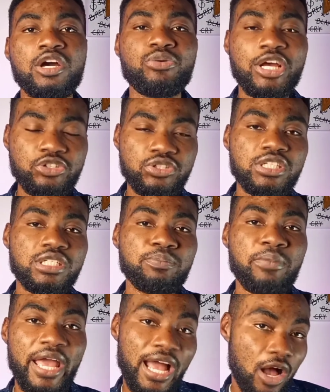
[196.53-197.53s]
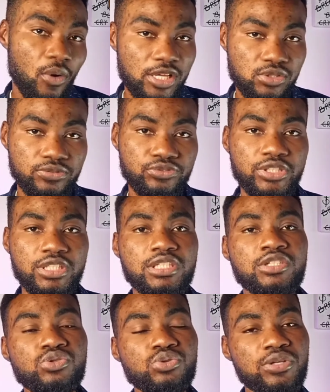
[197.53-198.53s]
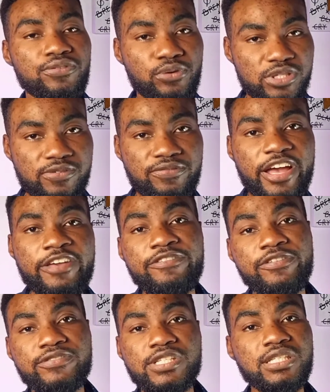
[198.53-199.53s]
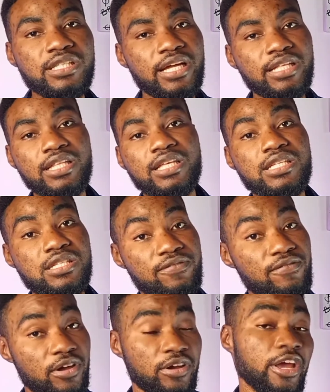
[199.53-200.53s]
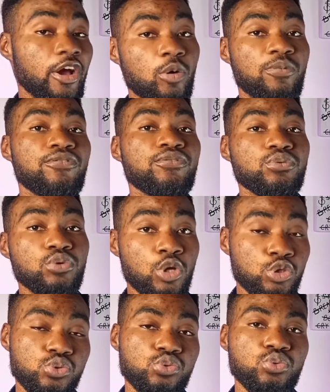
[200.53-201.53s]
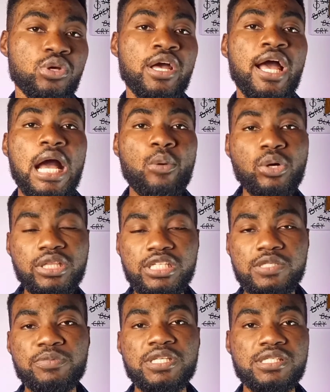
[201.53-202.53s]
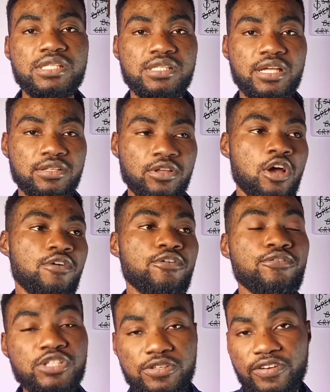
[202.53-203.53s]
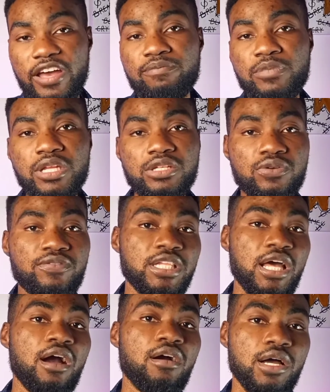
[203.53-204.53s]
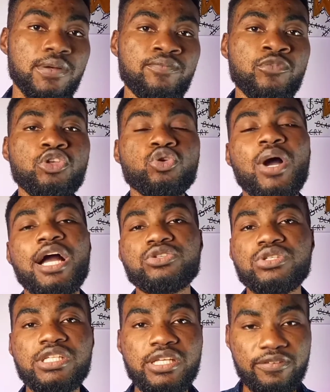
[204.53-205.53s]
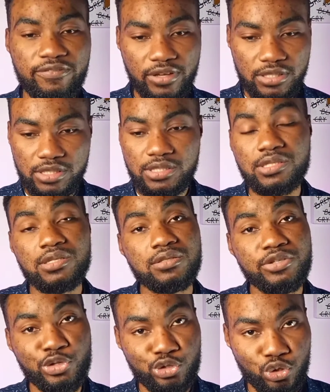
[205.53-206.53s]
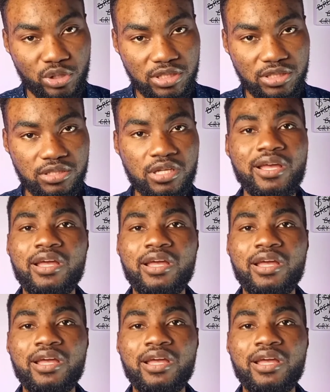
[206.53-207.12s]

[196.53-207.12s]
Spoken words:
rationing my hours of reading into the 45-15 technique is a very helpful tool. And what this means is that for 45 minutes of an hour, you actually invest it in studying.